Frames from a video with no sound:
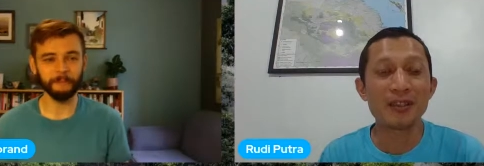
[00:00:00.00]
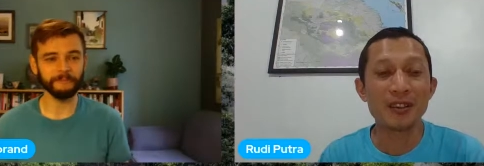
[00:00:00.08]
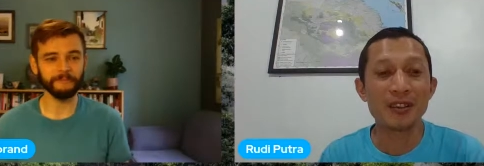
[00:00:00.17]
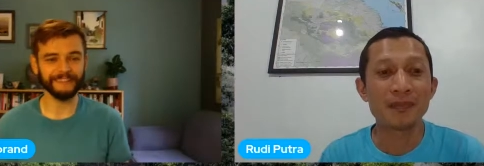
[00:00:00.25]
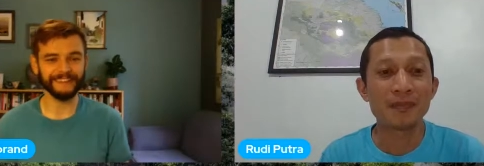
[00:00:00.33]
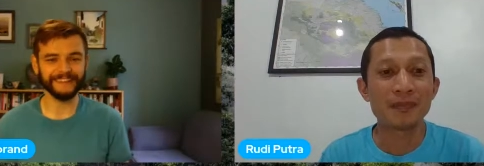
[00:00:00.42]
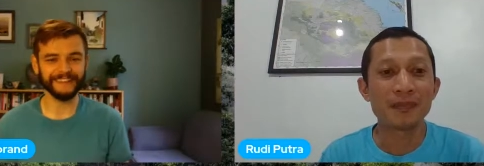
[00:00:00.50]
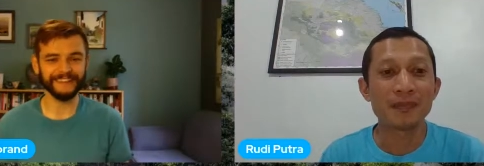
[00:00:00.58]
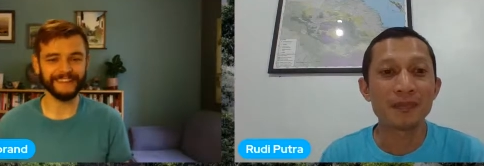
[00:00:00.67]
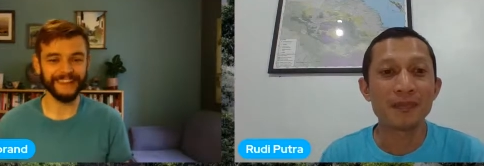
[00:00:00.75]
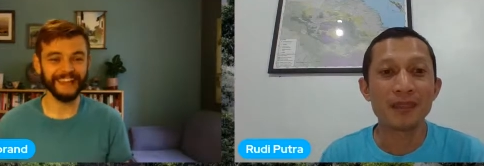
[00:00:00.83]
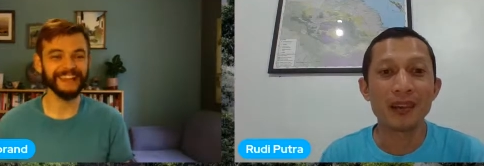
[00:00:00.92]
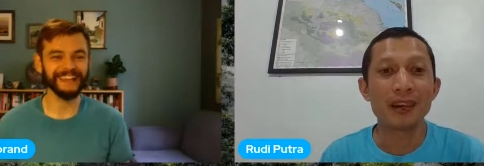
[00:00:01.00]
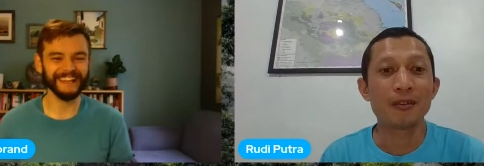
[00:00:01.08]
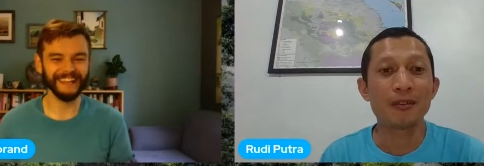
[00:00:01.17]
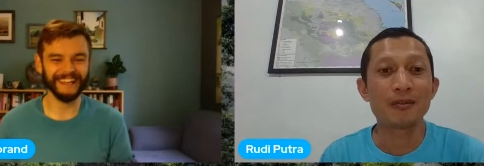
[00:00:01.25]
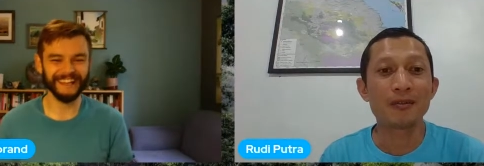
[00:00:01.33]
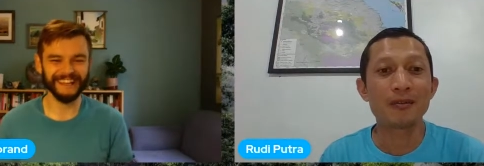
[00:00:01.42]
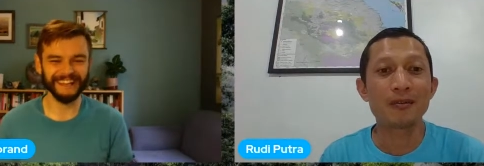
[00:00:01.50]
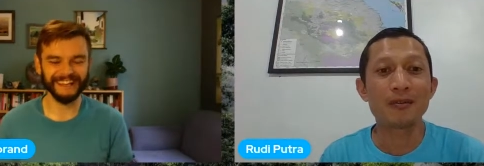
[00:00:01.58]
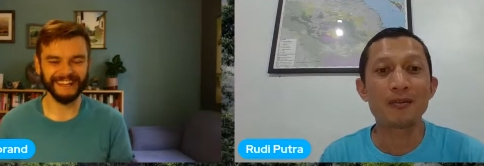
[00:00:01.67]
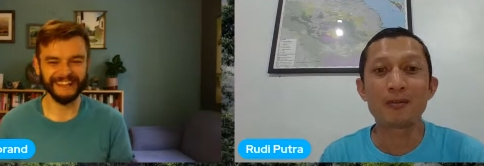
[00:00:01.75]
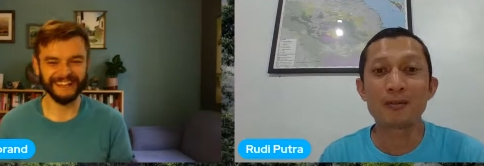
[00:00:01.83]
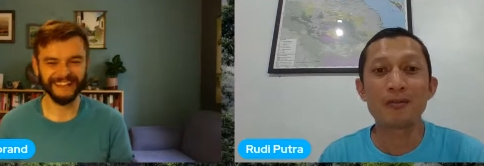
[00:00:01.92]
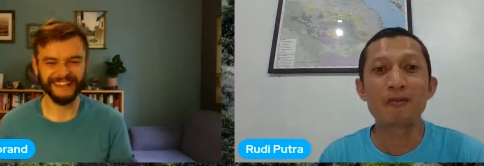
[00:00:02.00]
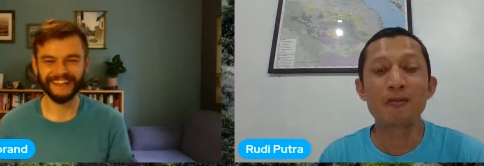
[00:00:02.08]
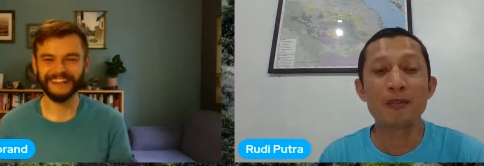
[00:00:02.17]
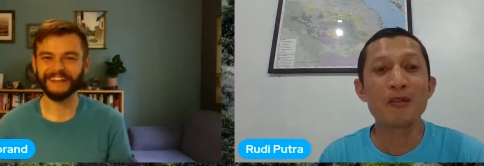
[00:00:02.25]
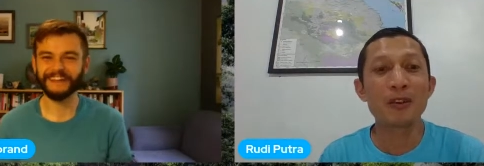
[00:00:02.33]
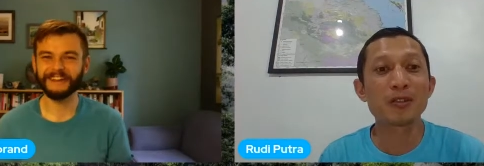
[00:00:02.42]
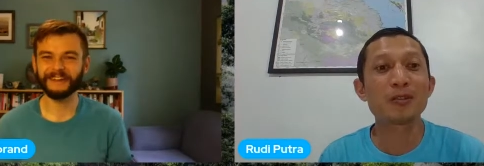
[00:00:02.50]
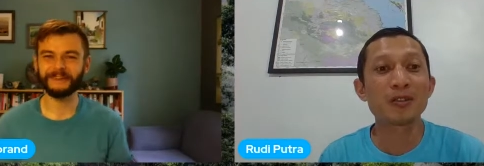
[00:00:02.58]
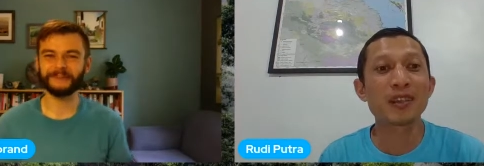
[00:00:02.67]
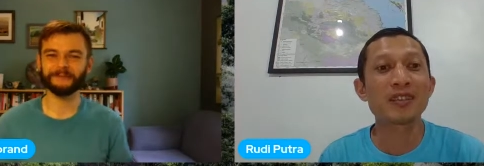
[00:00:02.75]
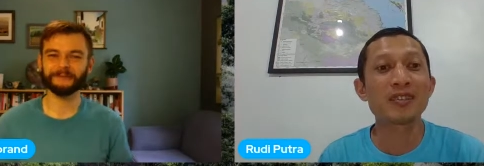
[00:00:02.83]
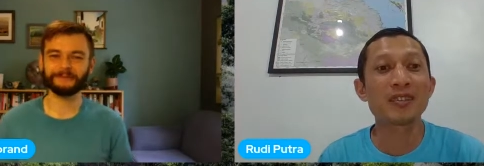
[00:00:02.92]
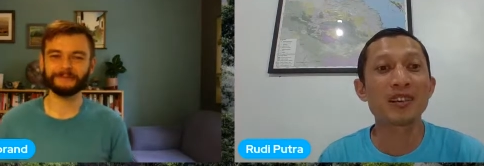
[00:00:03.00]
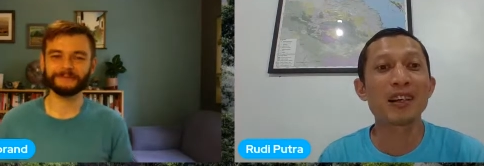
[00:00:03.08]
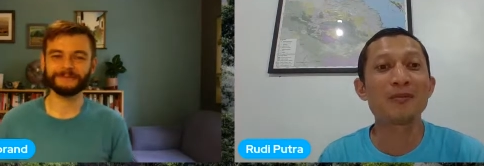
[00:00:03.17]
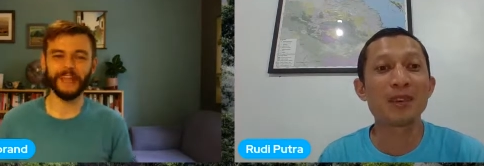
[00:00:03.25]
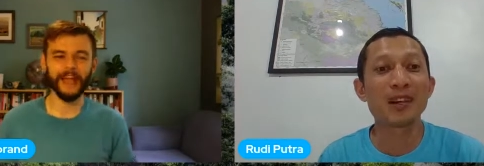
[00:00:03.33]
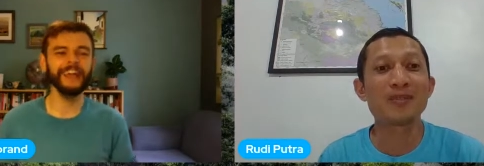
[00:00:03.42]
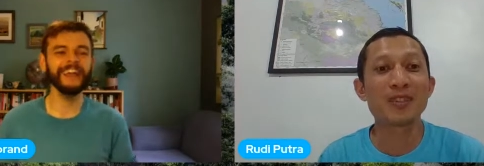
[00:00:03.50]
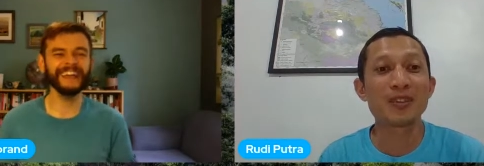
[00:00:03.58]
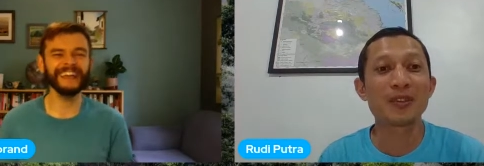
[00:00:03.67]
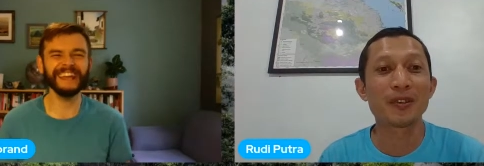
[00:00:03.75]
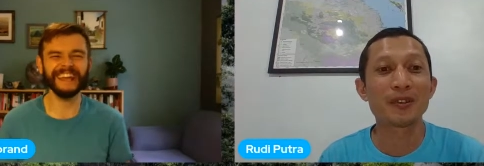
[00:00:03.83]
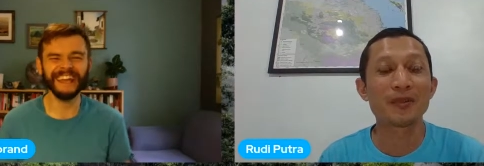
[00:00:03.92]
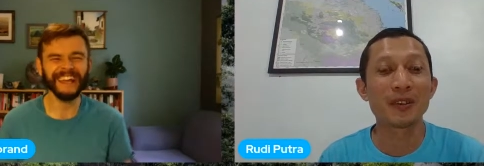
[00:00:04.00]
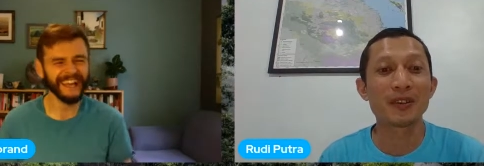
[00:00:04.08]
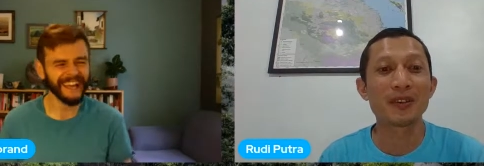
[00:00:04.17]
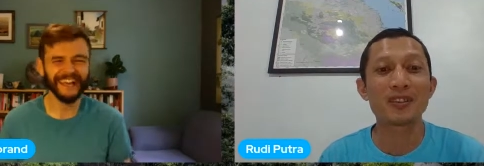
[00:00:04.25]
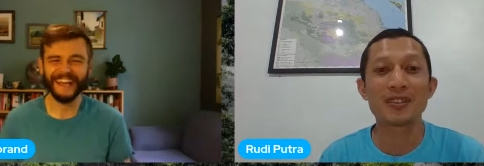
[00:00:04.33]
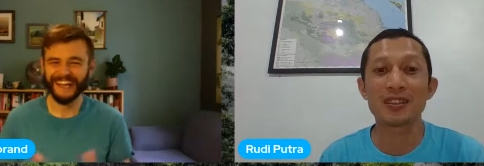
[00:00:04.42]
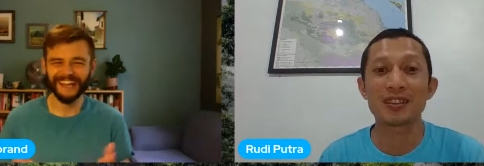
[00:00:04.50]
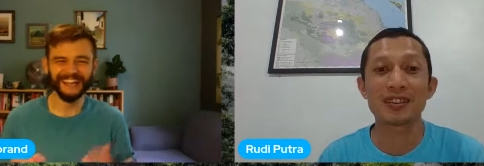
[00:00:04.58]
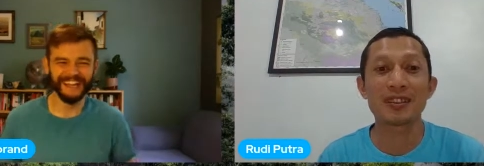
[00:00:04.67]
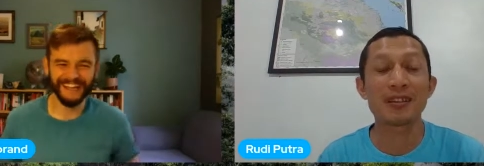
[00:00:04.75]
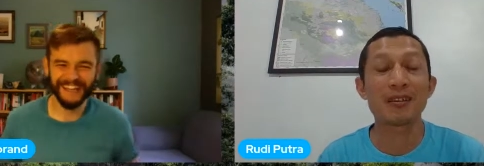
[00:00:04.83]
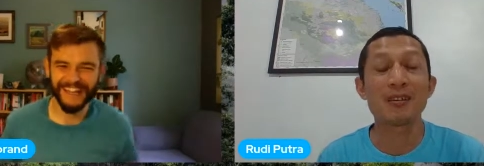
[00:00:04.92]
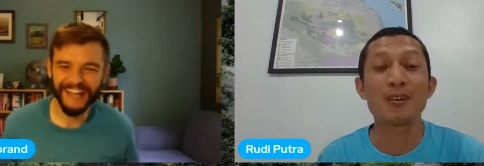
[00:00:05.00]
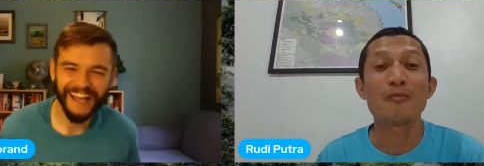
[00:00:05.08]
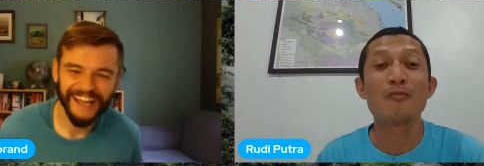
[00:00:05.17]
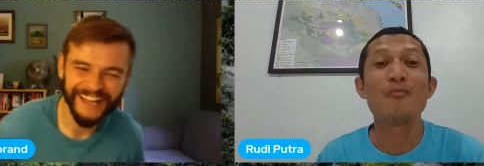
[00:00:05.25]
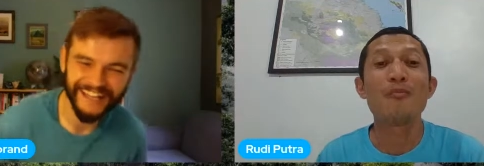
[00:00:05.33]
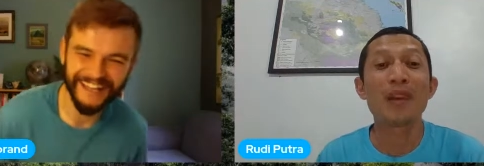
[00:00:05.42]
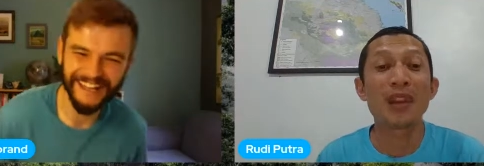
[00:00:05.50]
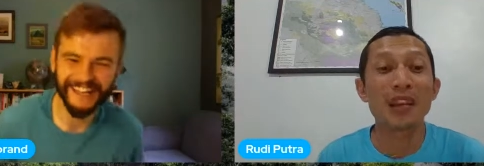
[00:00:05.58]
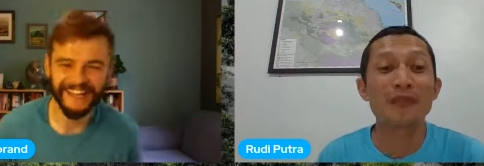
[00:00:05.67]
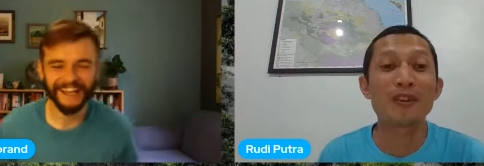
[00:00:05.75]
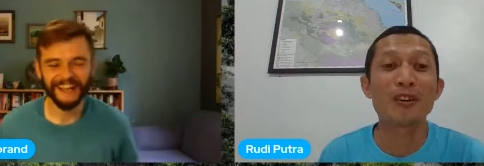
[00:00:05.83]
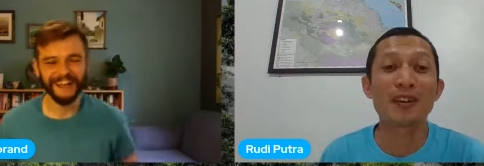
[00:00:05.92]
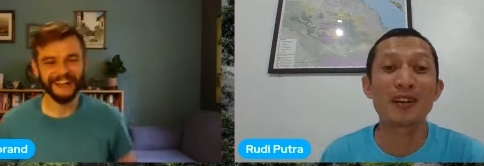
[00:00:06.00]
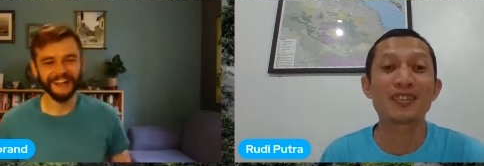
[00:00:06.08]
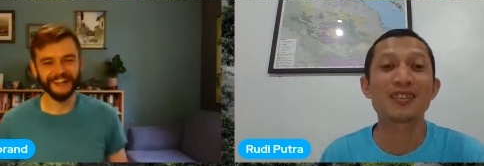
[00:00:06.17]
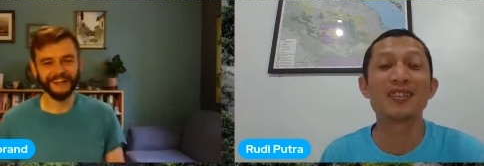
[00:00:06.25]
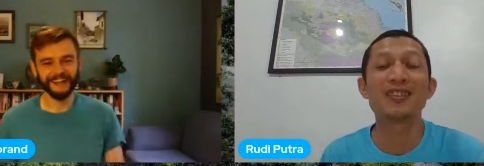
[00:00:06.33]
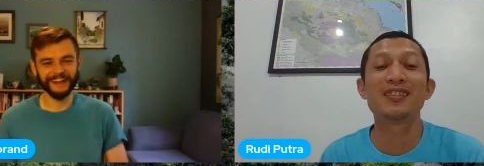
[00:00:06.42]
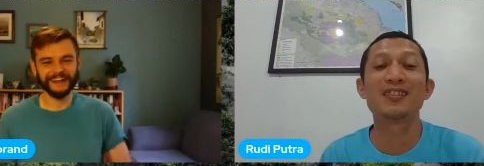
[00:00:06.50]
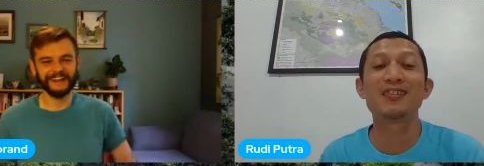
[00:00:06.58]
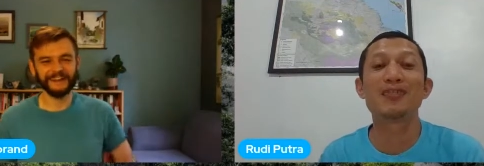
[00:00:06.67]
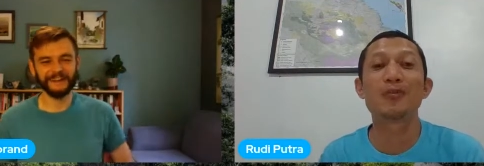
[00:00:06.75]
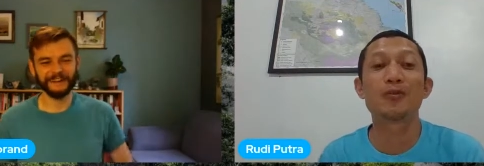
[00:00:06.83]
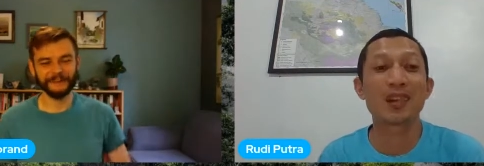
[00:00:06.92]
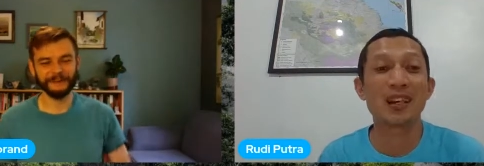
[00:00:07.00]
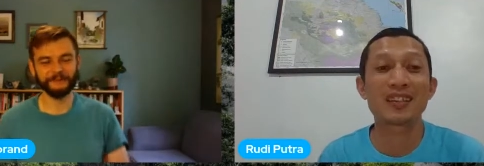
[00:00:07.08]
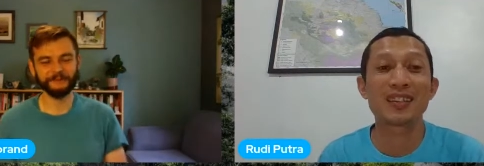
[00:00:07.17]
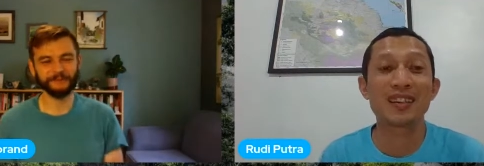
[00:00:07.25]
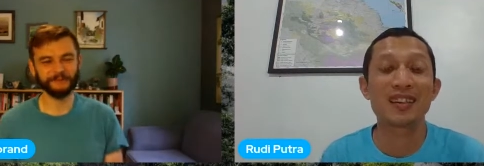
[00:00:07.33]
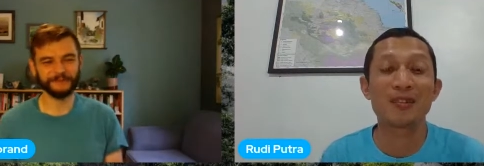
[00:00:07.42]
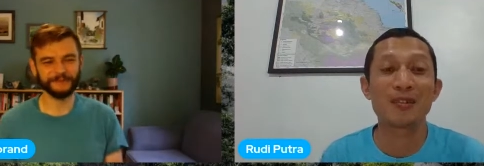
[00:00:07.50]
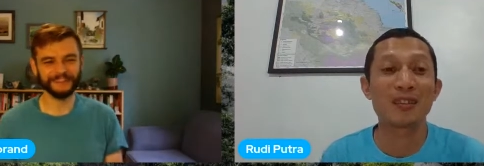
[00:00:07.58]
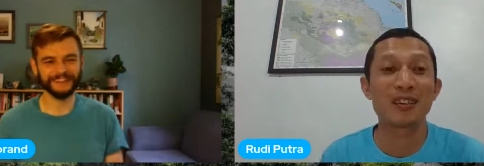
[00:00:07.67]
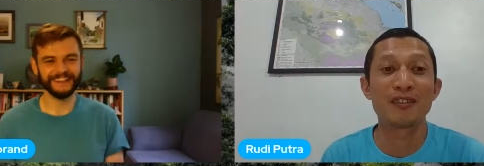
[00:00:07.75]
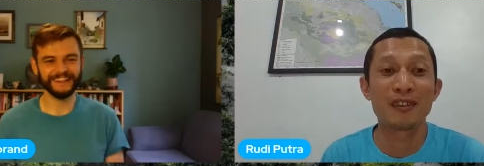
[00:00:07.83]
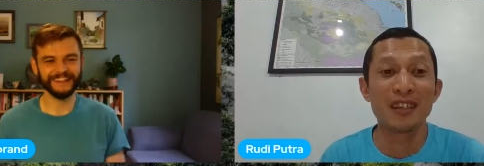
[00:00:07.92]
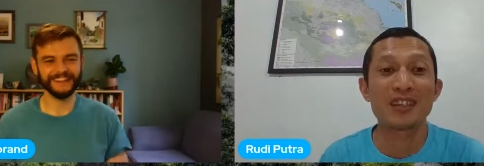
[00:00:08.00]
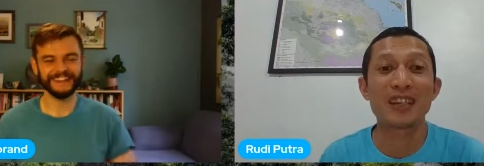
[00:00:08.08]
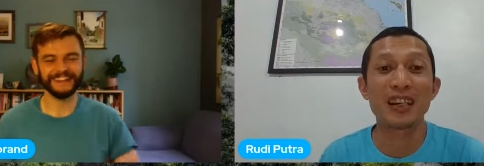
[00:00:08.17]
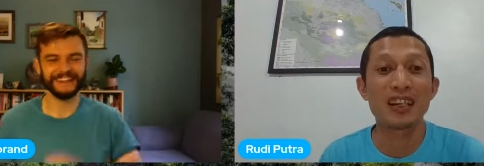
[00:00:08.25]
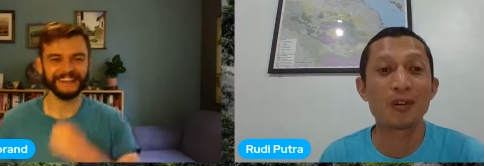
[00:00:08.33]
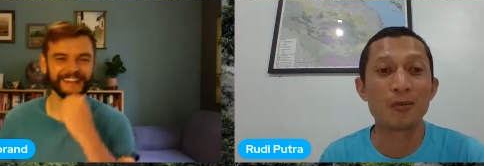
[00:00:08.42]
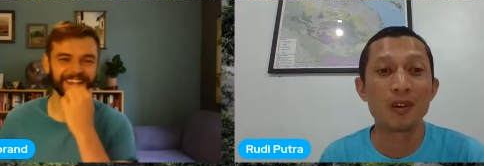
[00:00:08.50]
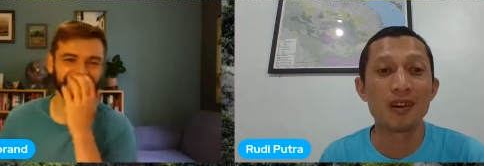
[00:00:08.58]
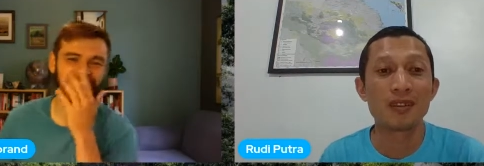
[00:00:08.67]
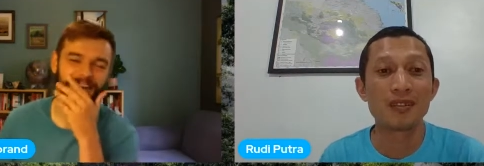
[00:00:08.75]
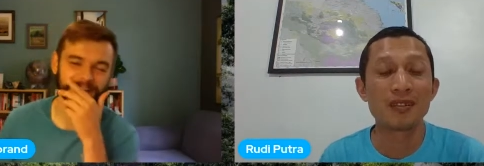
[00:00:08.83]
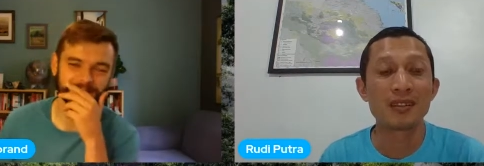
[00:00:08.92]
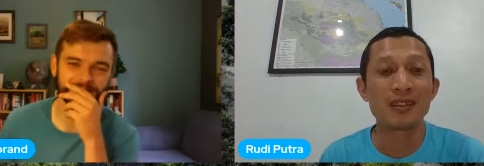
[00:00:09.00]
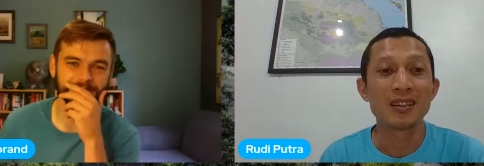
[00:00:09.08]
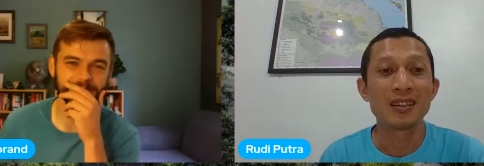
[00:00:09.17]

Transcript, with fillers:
Speaker 1: now, and we will success, I'm, I'm sure, because still many forests in Sumatra or Indonesia in the world,